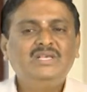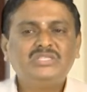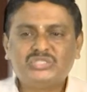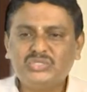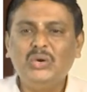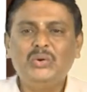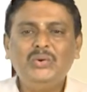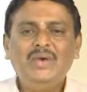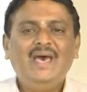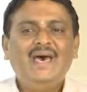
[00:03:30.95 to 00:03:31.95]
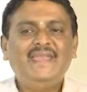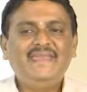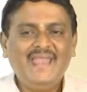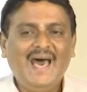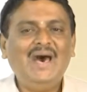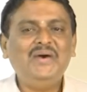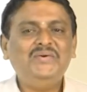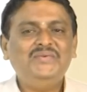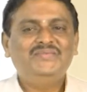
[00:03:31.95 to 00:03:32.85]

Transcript: So, now